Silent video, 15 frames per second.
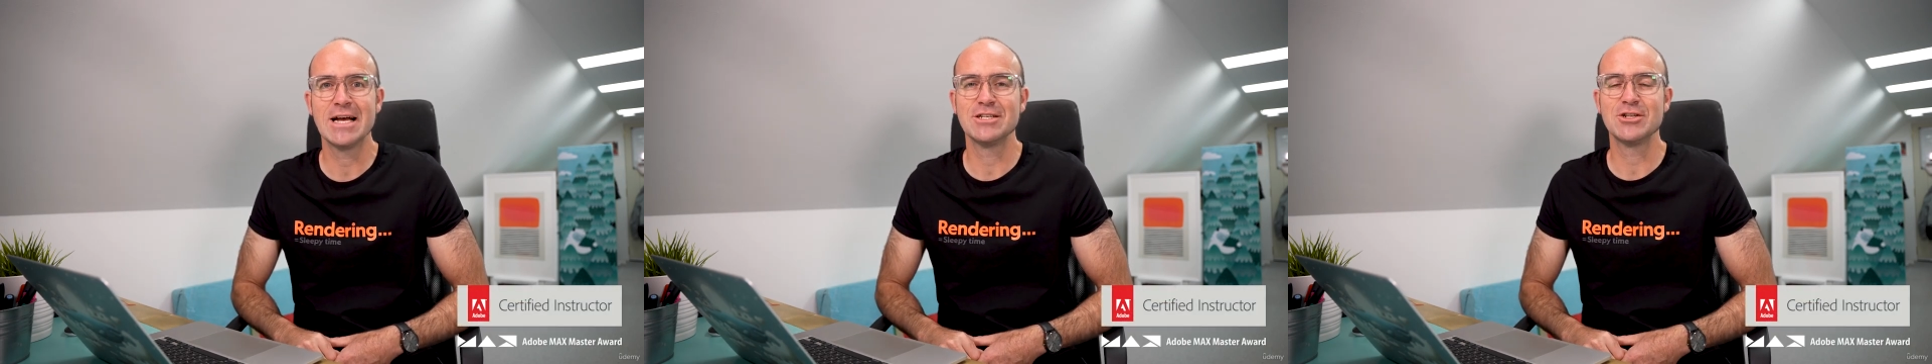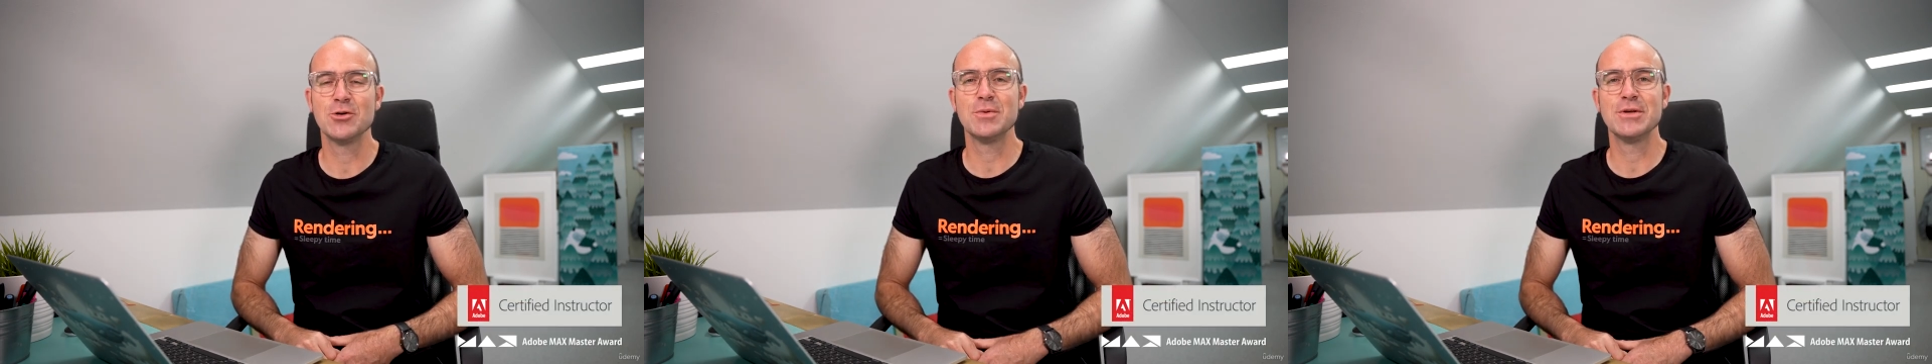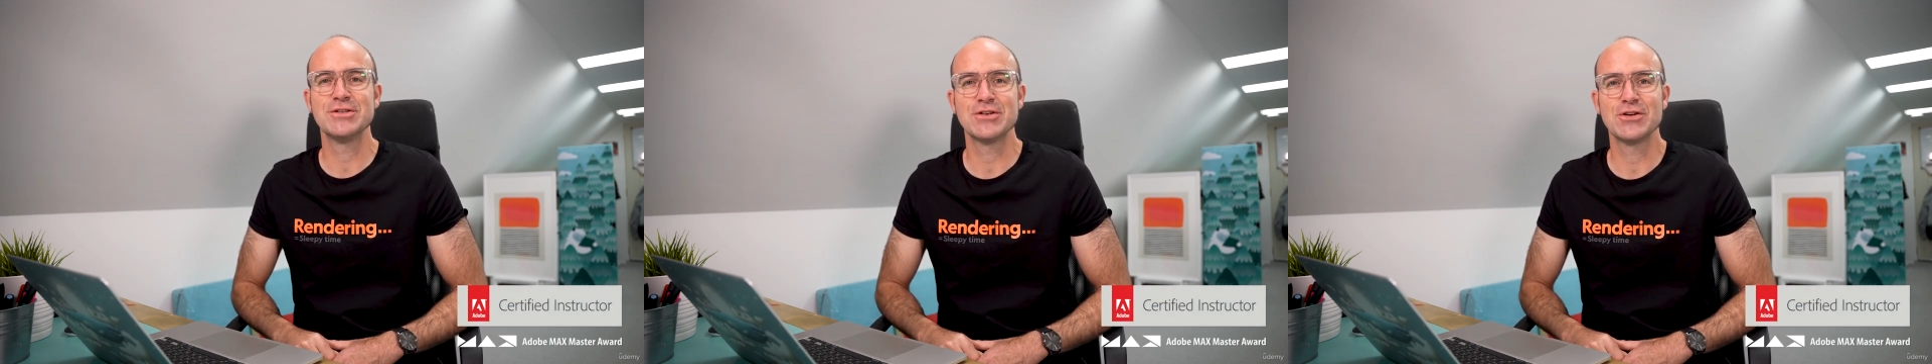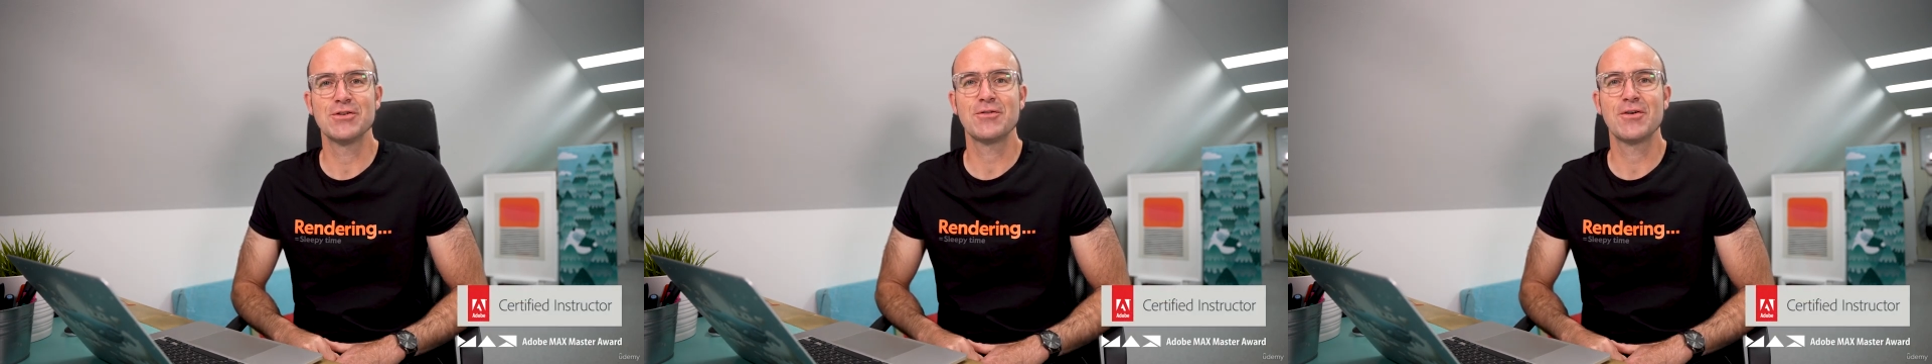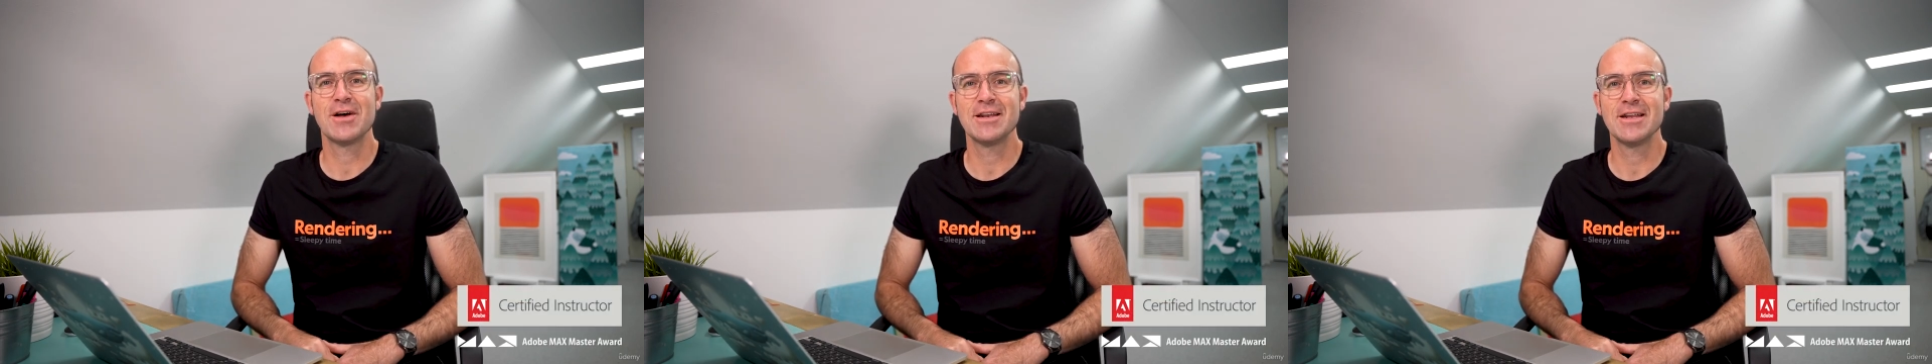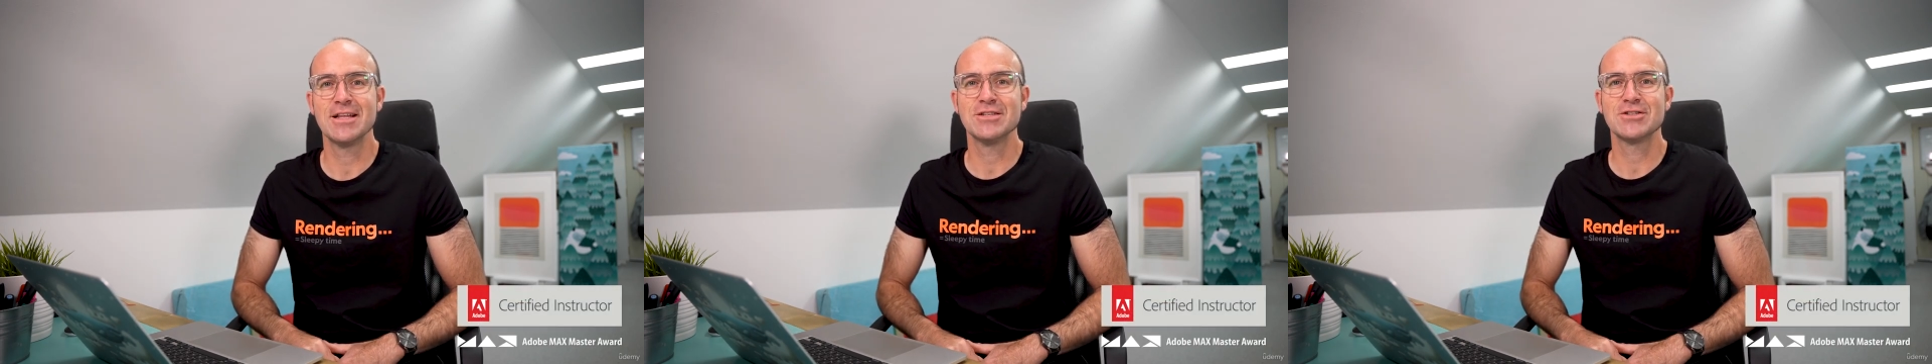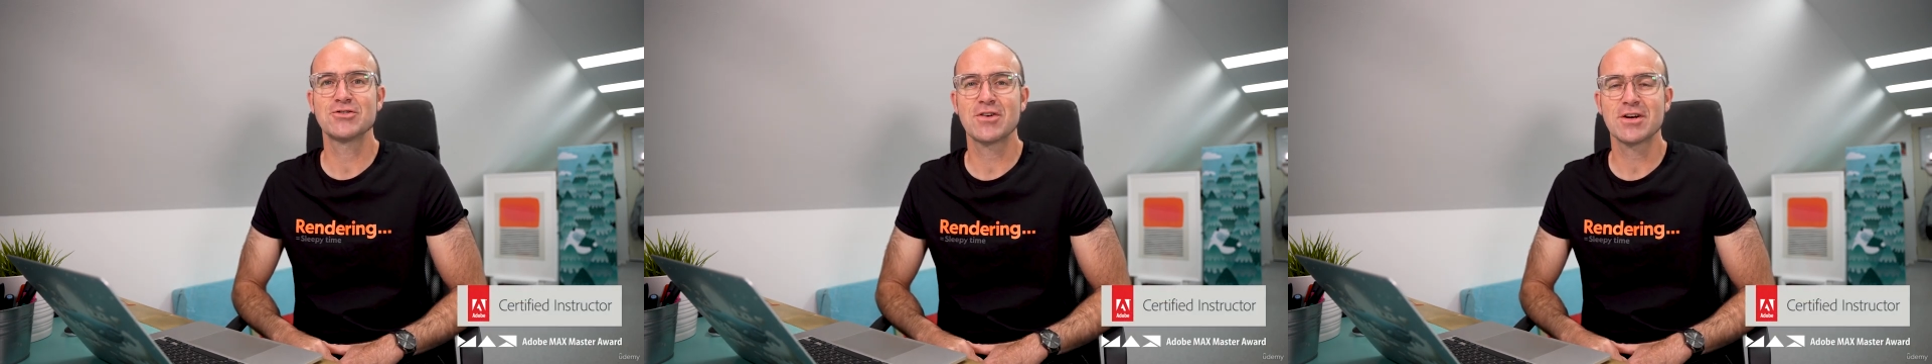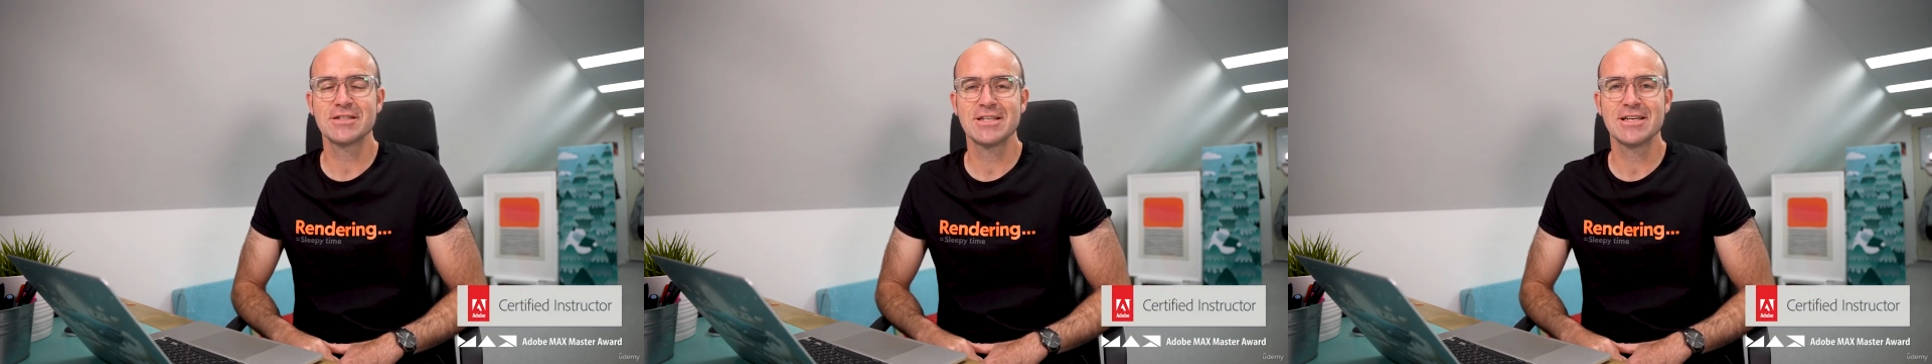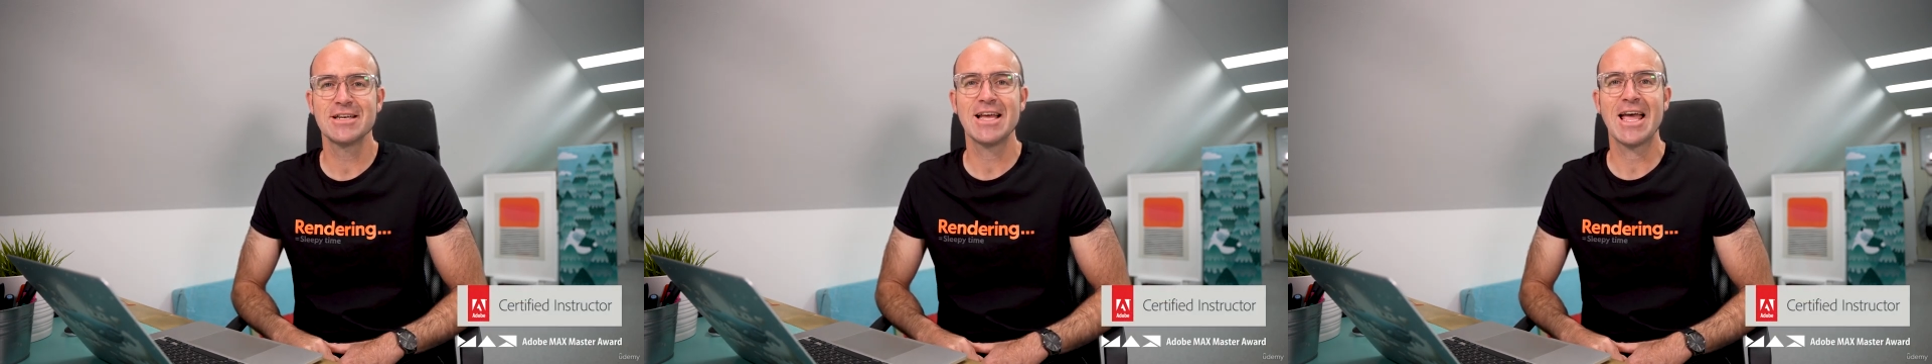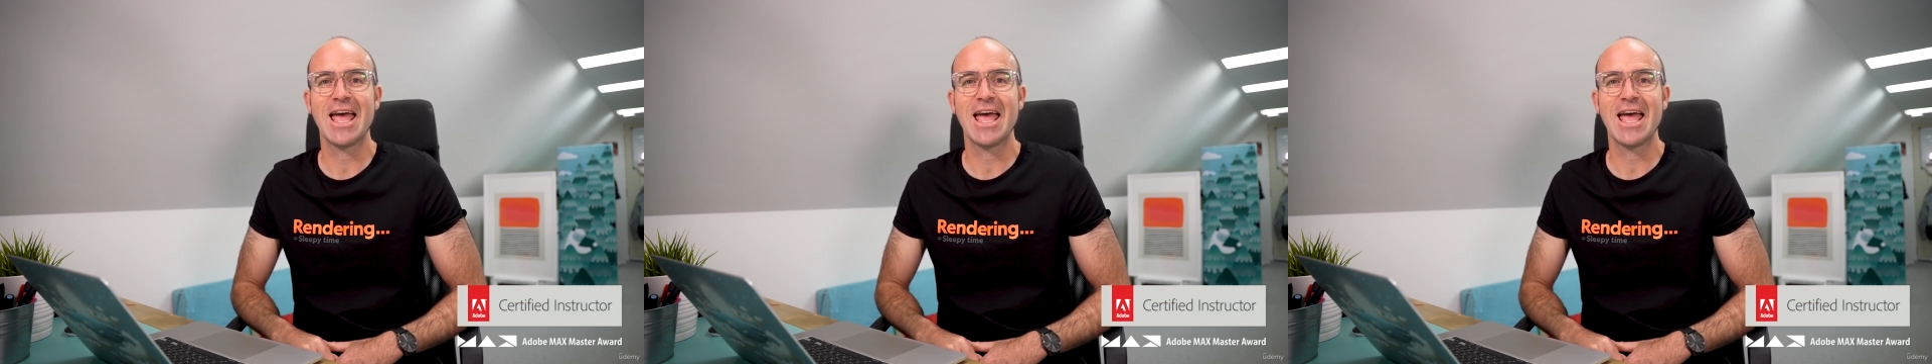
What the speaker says: Adobe certified instructor,